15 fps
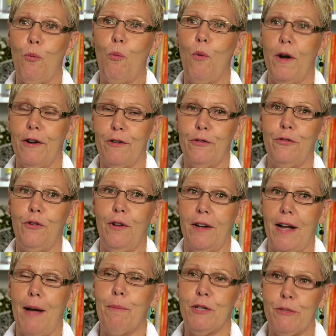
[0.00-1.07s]
wonderful
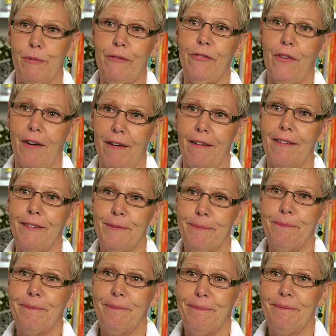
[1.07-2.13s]
accomplishment for her.
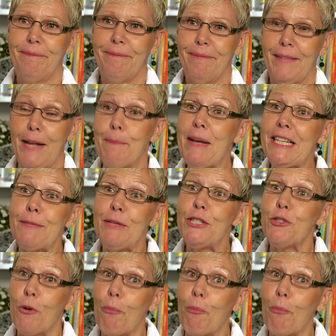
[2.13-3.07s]
It makes me so